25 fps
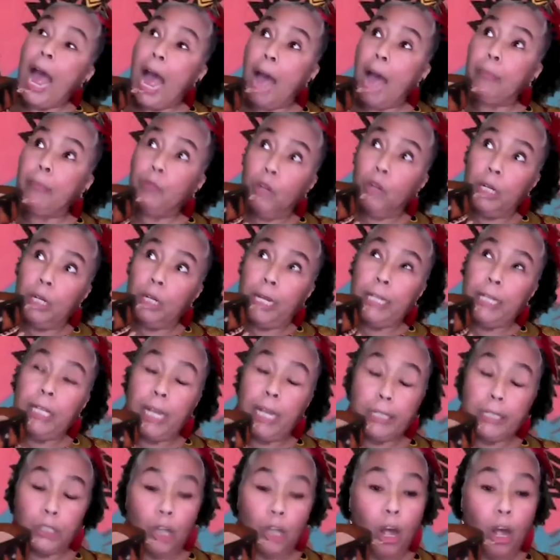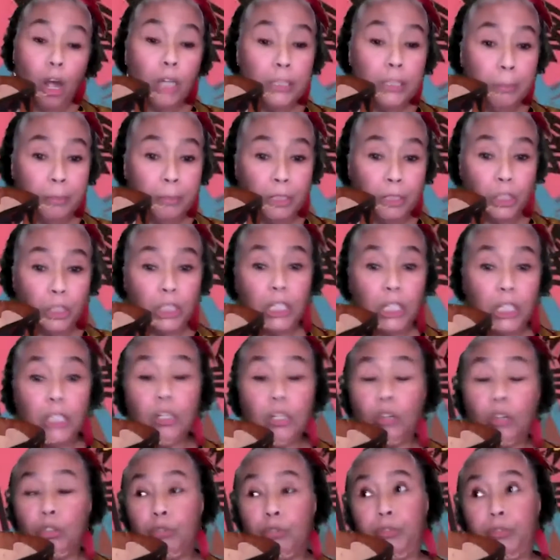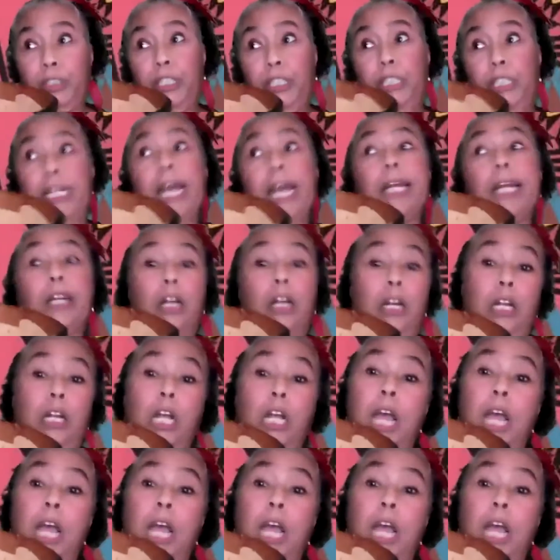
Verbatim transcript: I'm going to catch all the mosquitoes for dinner.